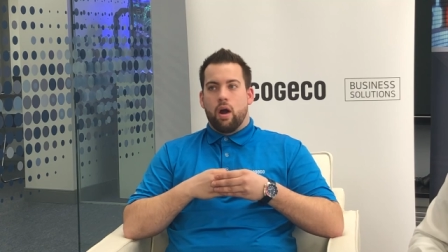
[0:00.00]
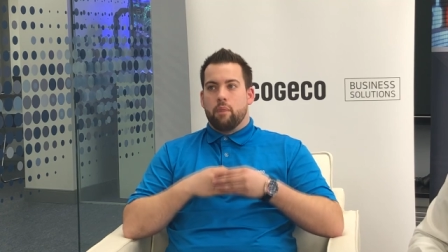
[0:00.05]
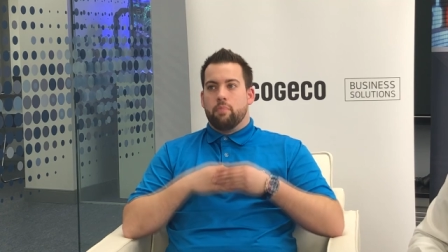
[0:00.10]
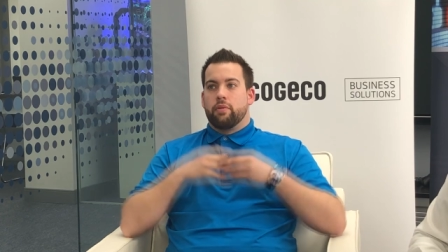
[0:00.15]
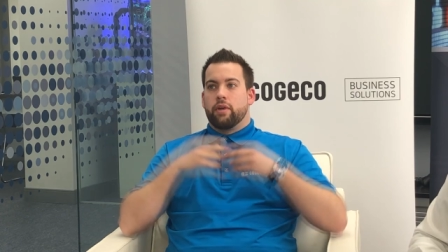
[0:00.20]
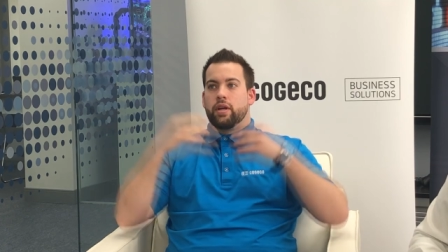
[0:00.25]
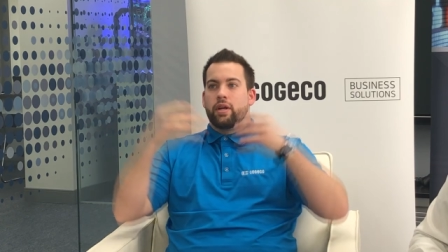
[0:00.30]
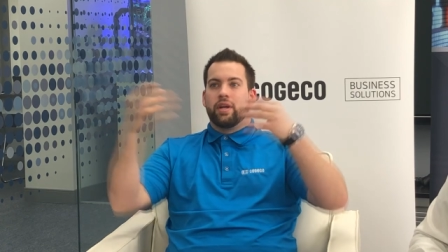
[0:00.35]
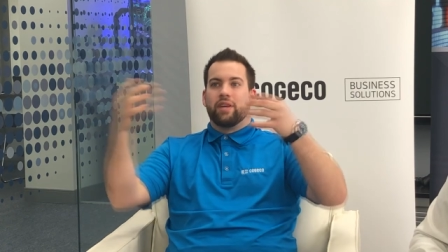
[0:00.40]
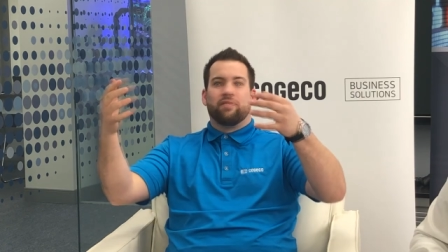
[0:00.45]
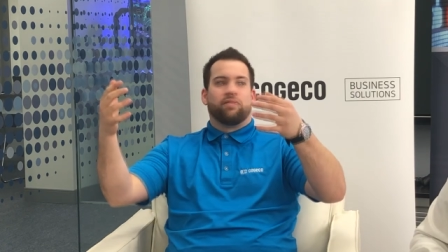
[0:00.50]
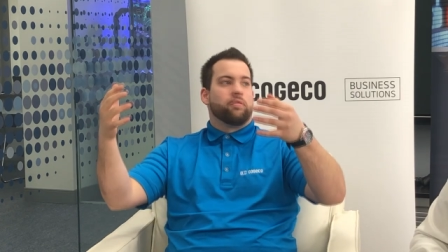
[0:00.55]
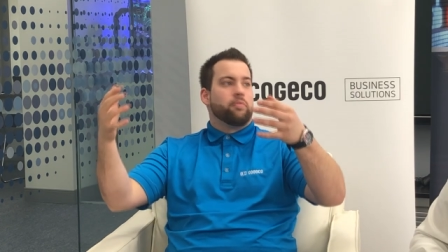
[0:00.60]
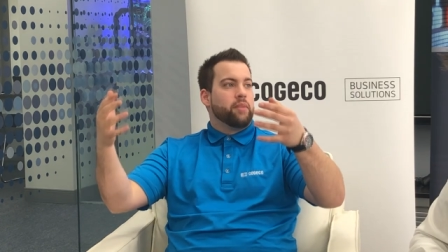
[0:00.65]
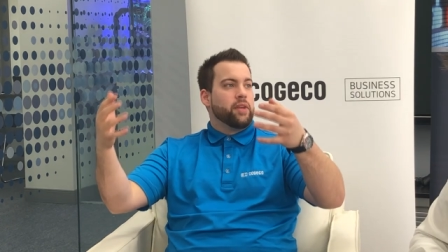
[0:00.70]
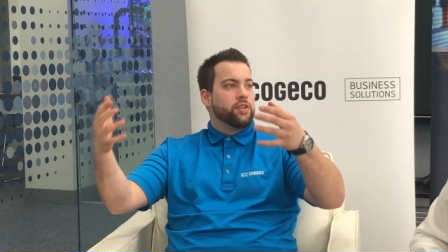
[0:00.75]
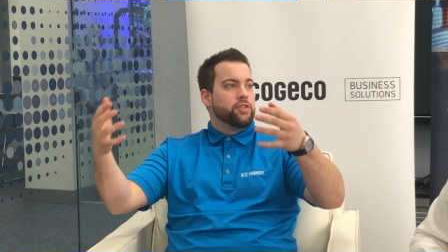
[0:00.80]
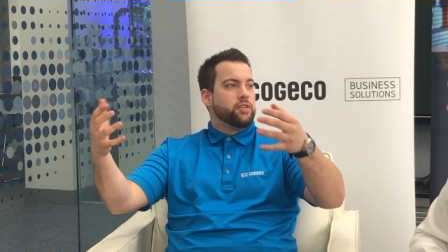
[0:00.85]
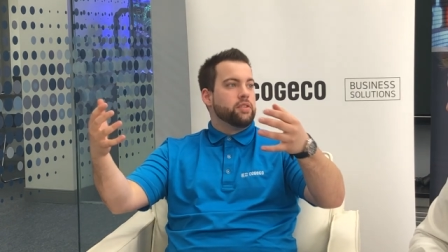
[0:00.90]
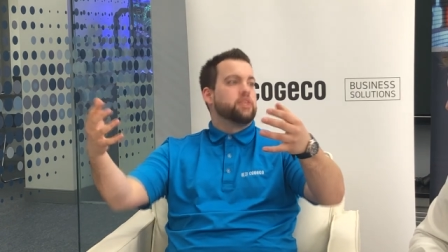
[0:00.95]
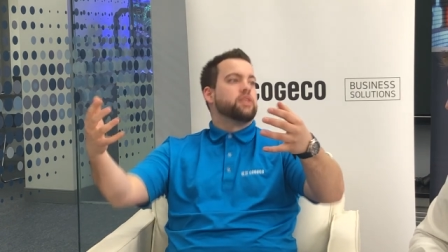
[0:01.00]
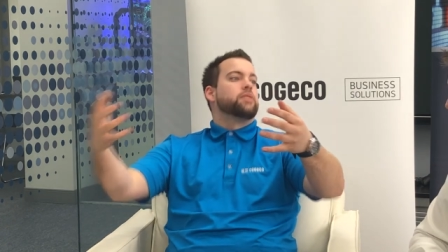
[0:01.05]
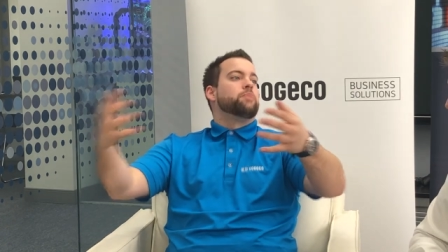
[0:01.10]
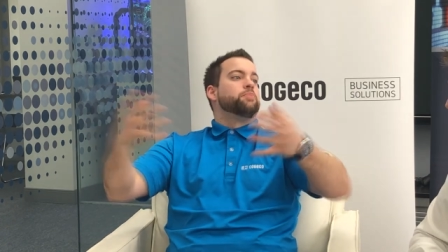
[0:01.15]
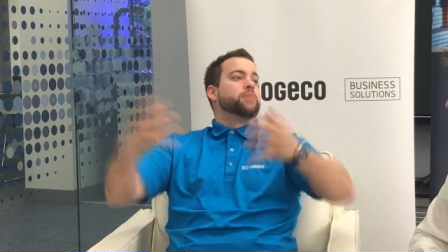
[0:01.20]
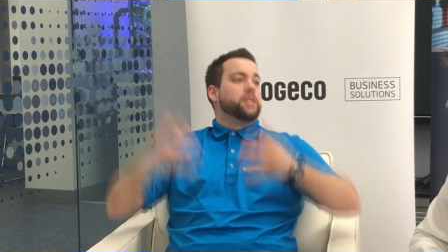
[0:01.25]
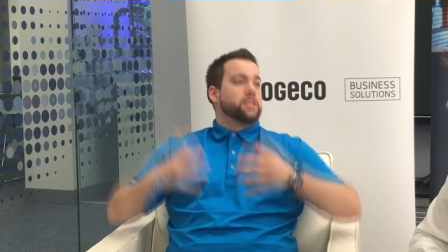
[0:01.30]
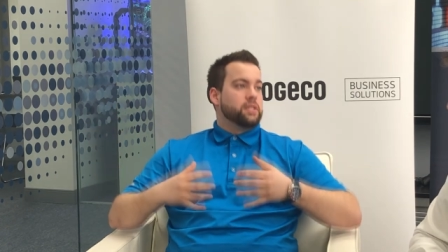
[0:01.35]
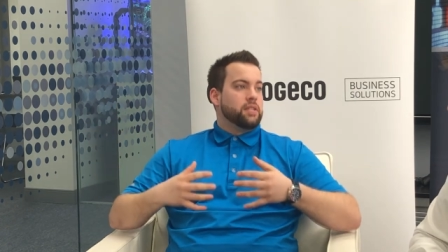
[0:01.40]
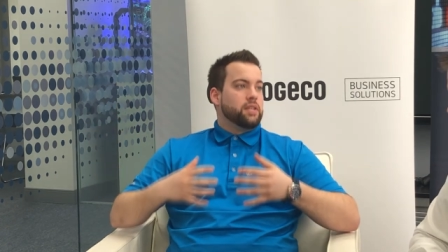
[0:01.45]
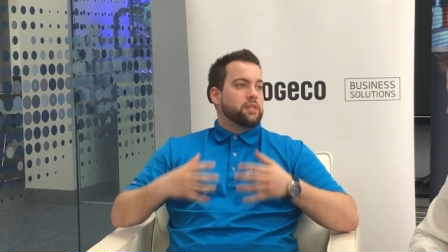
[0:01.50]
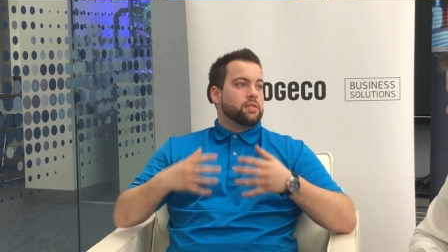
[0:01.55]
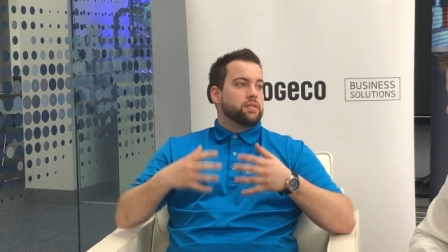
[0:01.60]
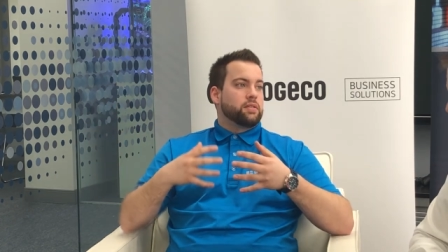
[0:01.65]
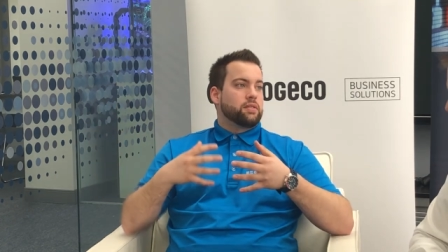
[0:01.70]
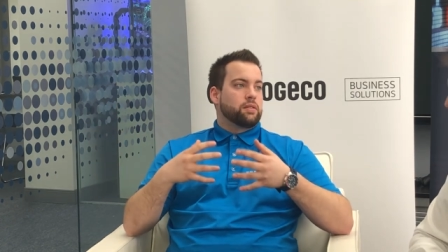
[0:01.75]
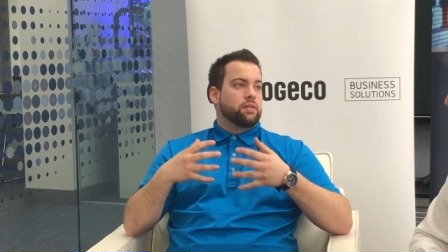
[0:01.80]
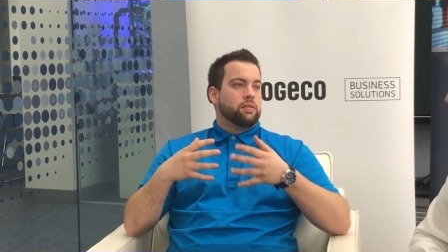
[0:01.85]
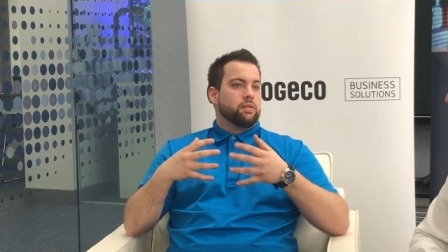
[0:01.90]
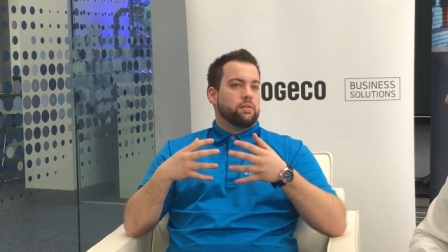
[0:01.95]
are bringing information to the business.